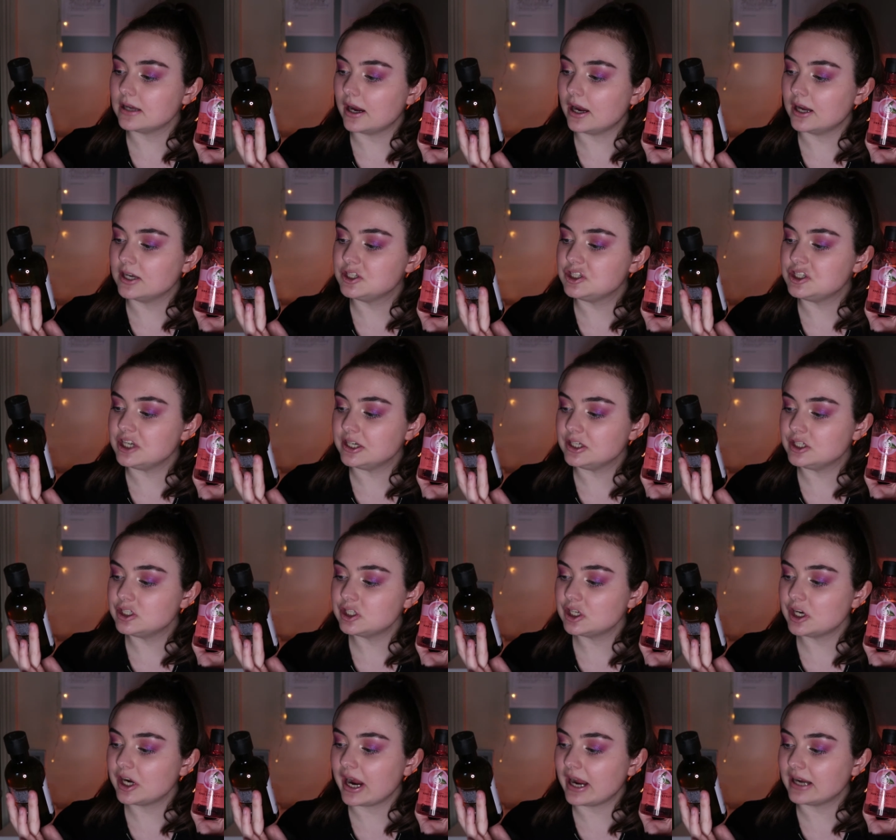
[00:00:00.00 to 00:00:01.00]
a
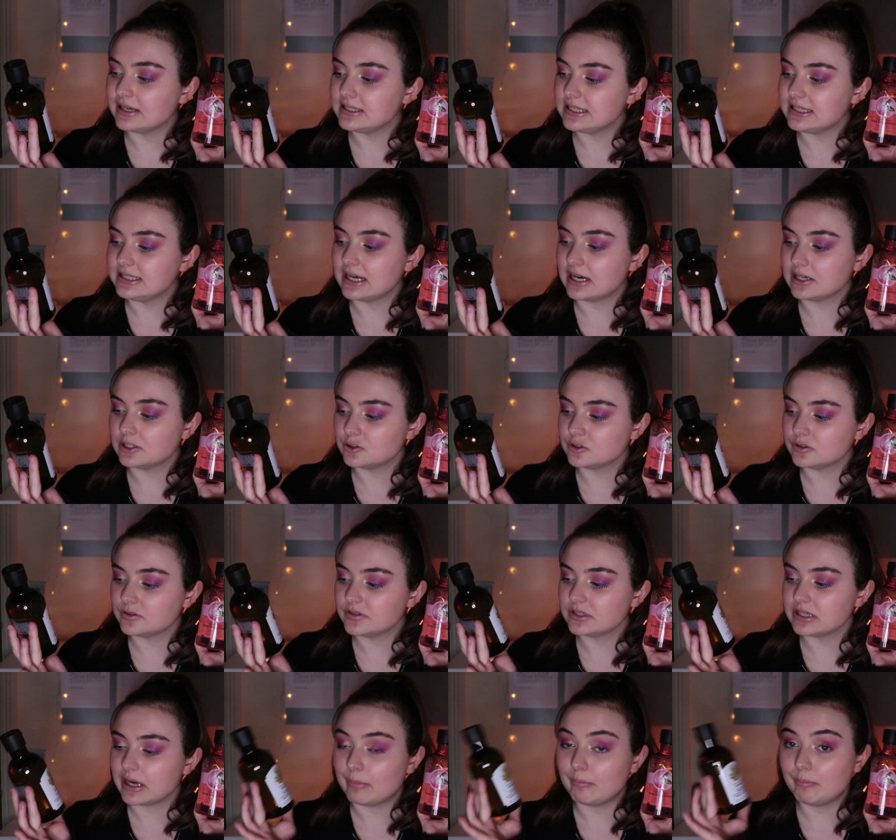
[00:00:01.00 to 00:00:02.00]
ginger anti-dandruff
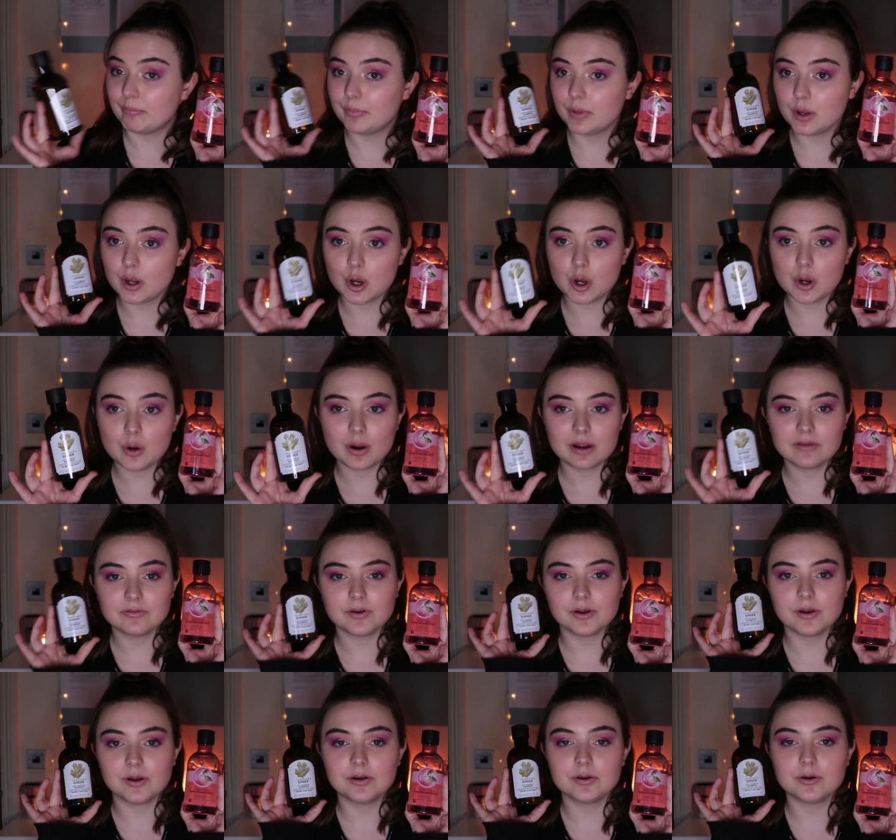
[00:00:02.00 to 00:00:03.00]
shampoo. I've
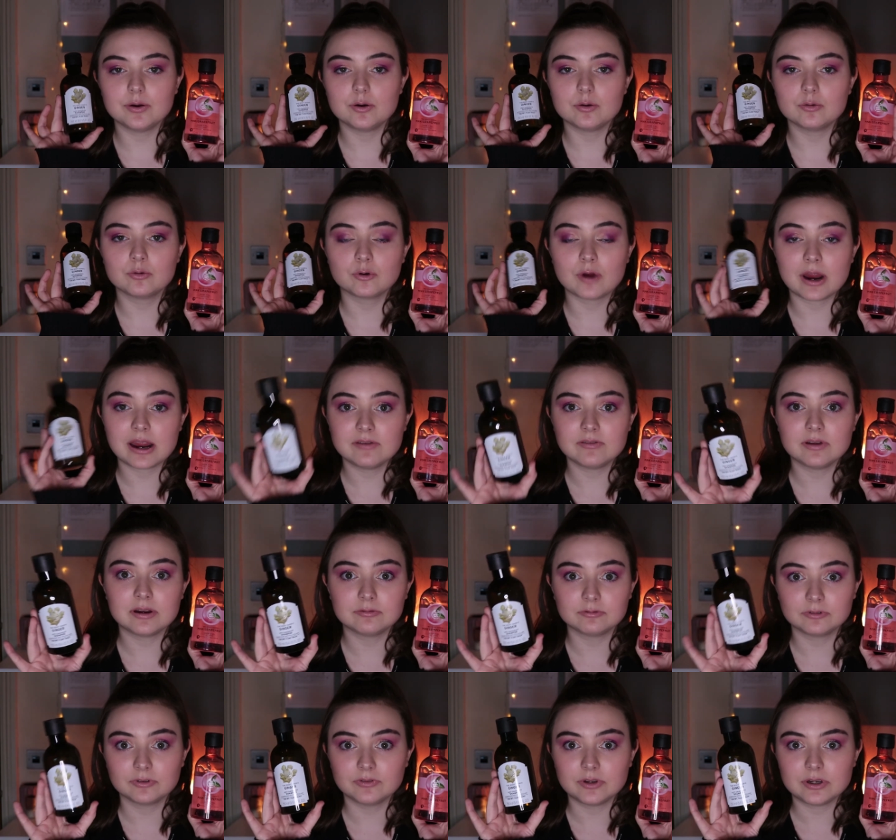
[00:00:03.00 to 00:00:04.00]
heard
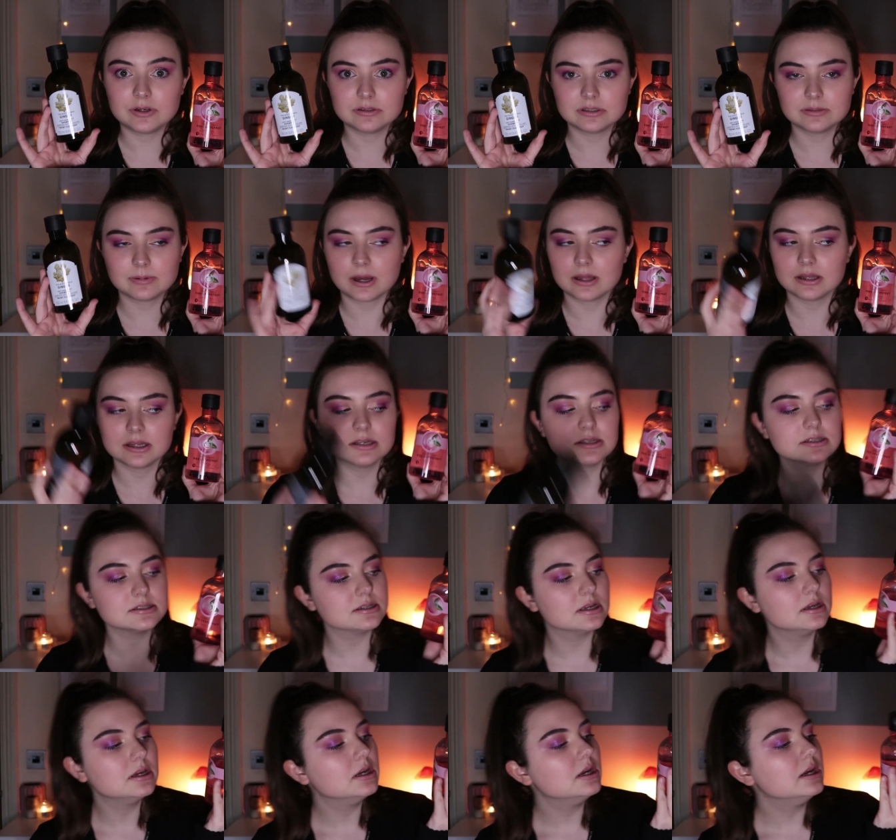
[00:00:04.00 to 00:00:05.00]
raving reviews about this.
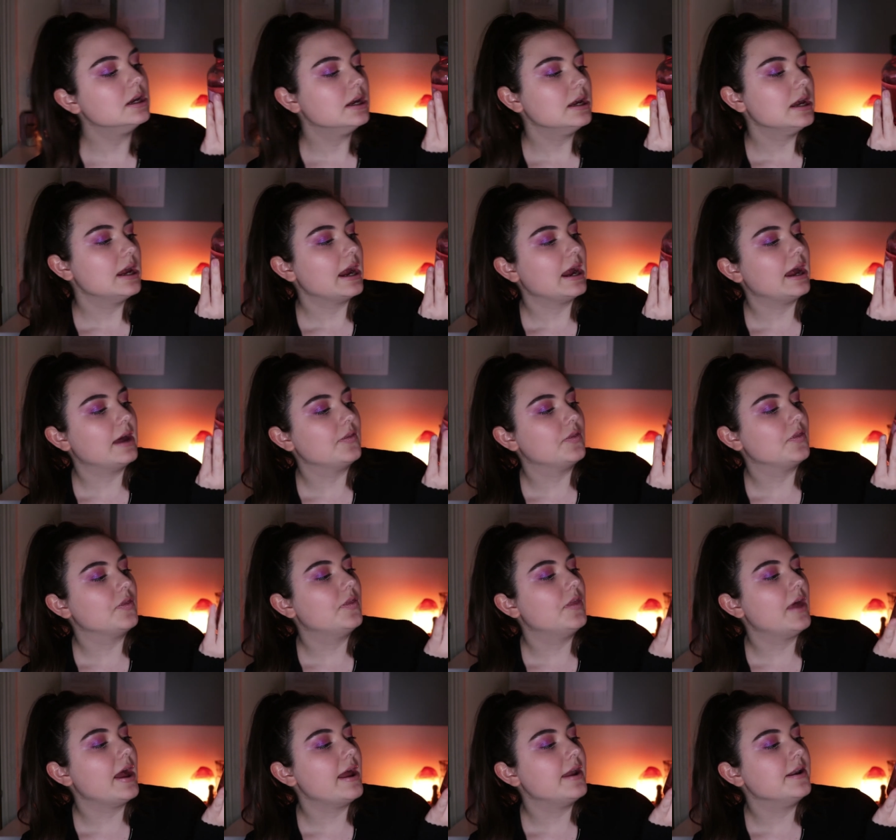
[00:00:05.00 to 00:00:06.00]
And
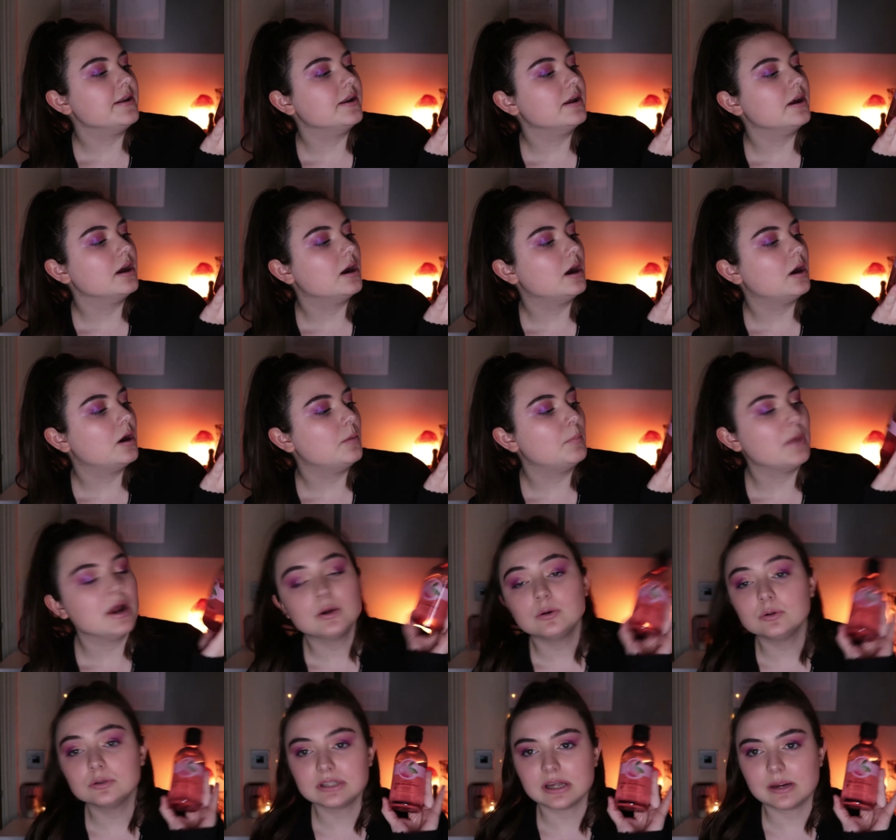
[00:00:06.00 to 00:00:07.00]
then my
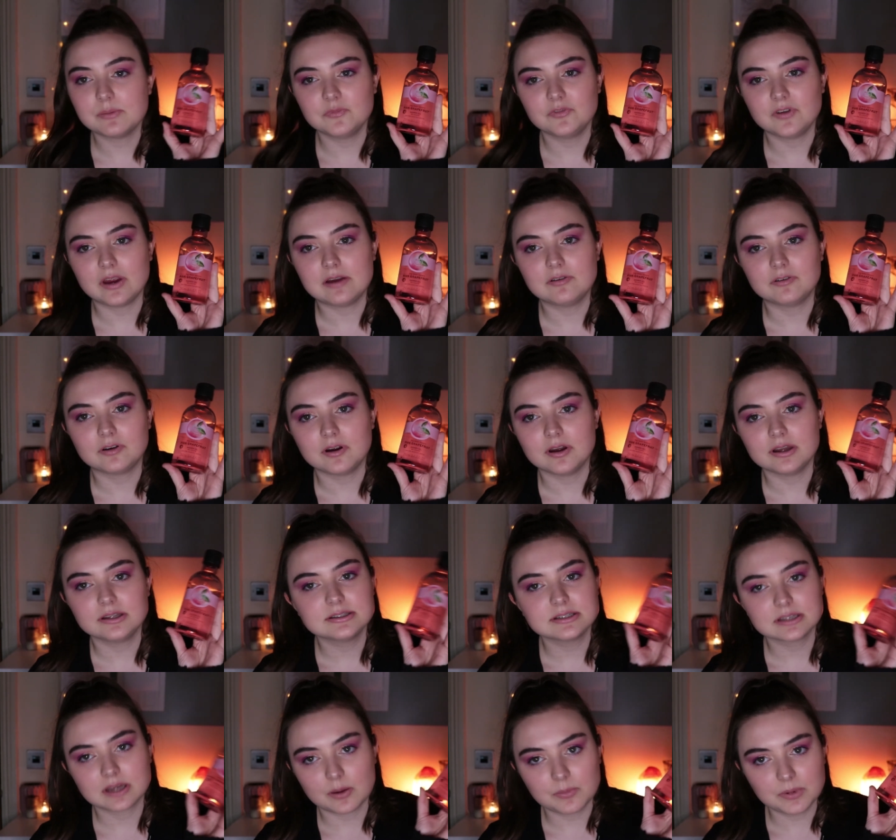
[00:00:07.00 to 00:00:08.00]
all-time favorite,
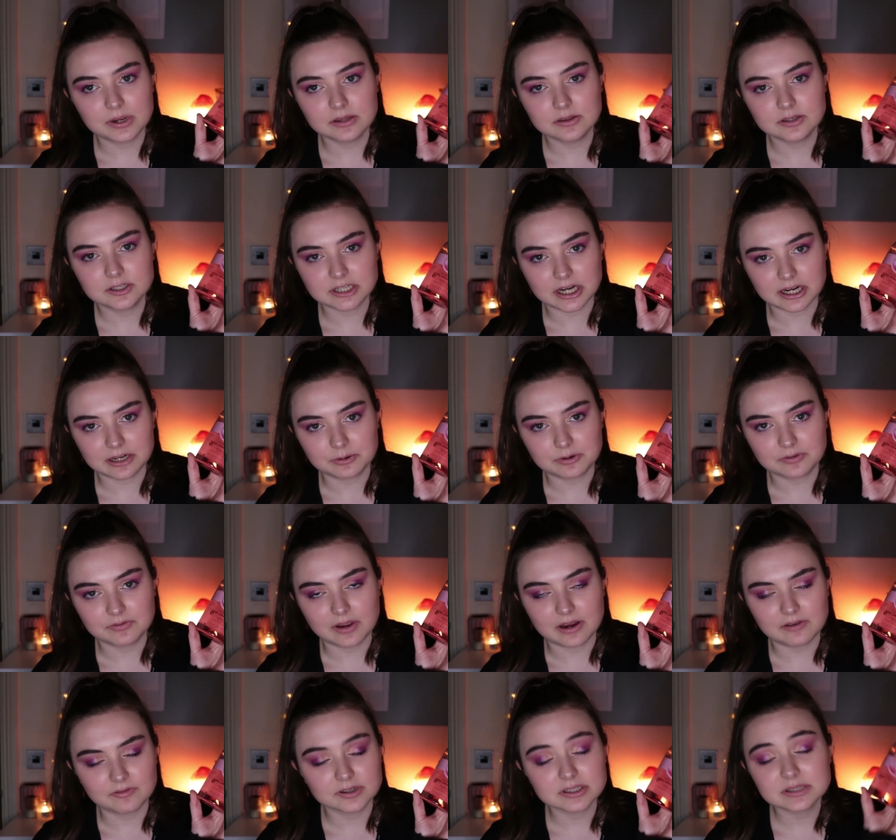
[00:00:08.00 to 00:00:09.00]
it's coming in the January
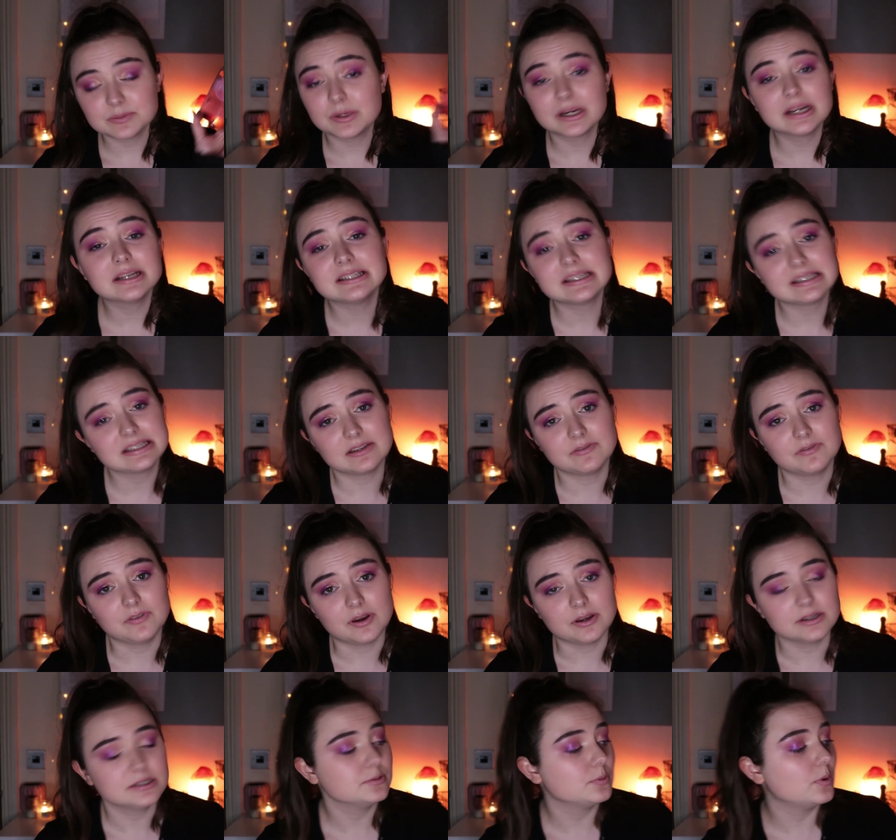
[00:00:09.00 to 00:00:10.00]
favorites because it's the
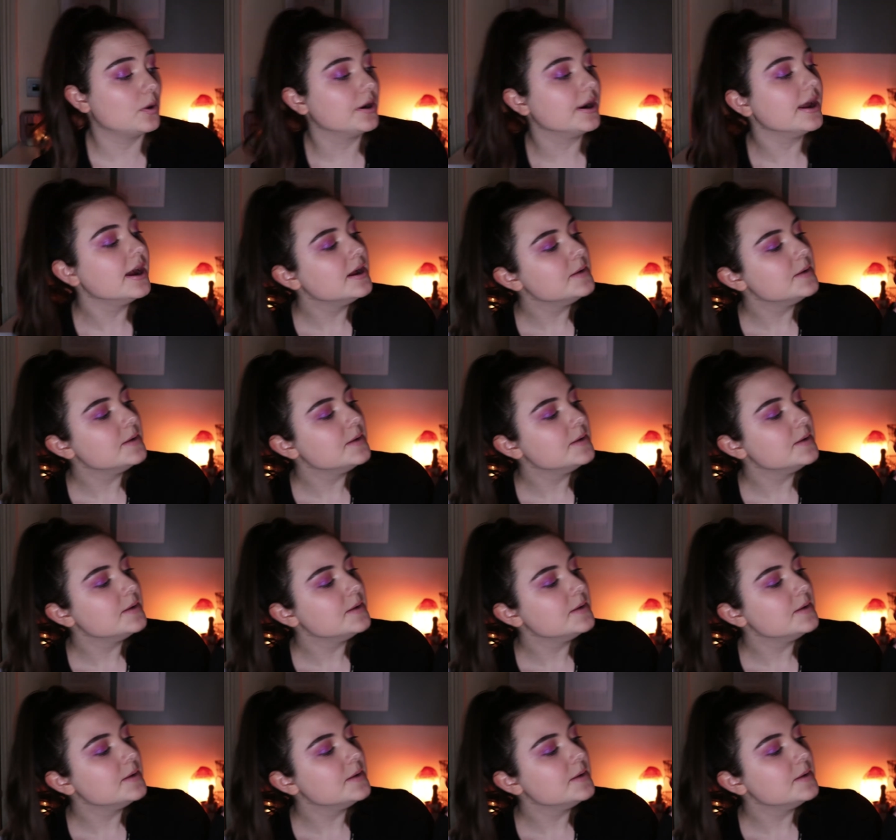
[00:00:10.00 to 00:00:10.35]
first one,